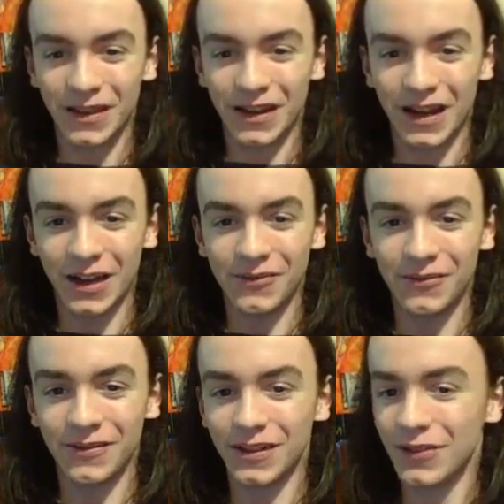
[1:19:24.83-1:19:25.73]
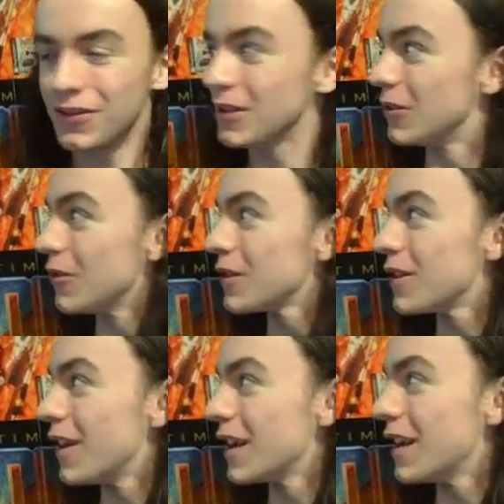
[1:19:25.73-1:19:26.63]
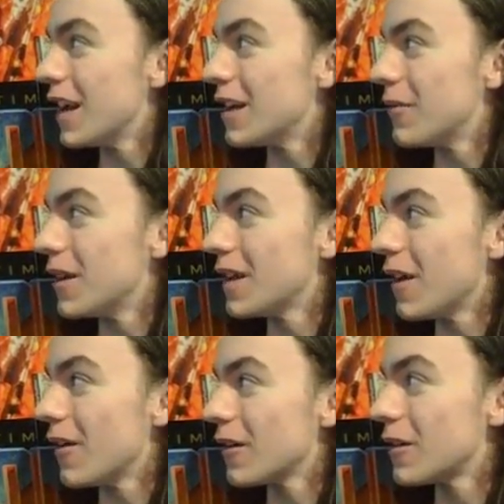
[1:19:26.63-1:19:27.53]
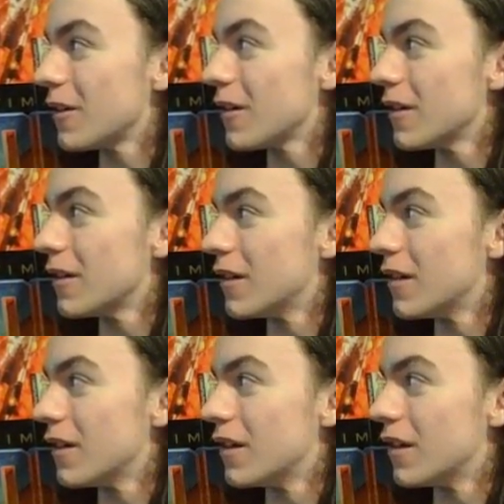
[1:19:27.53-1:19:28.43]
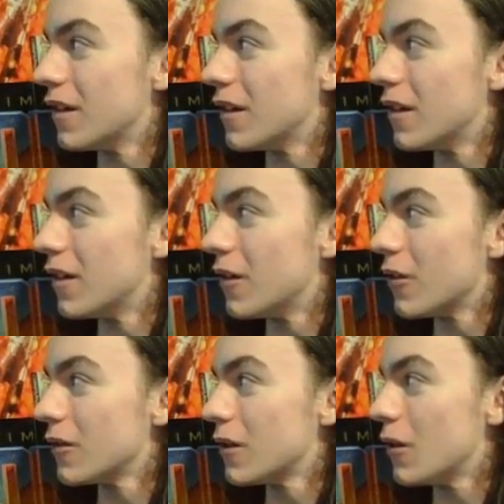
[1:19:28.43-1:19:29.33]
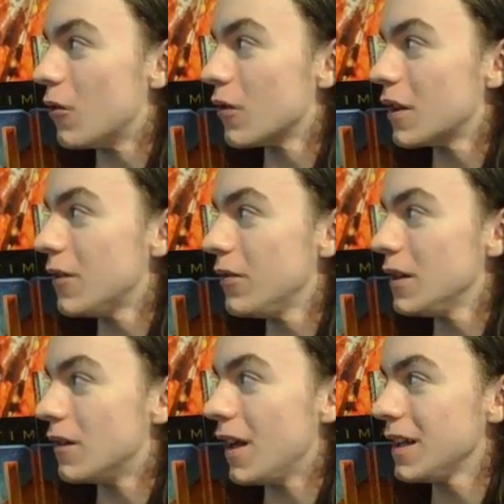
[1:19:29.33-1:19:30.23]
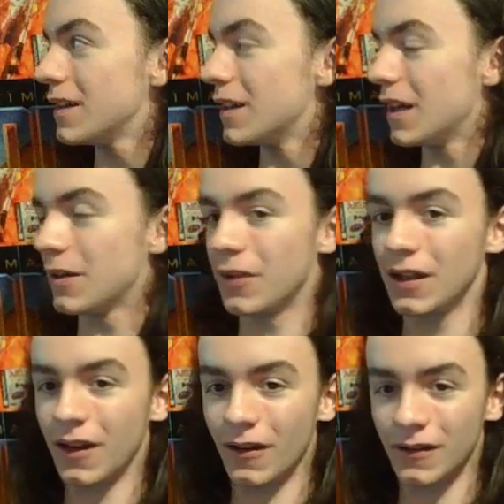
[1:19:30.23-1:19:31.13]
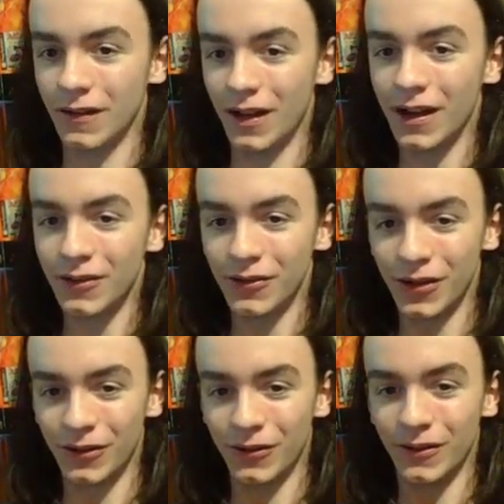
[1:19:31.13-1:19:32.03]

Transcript: If he looked like an anime character, or if he liked an anime character, I don't know.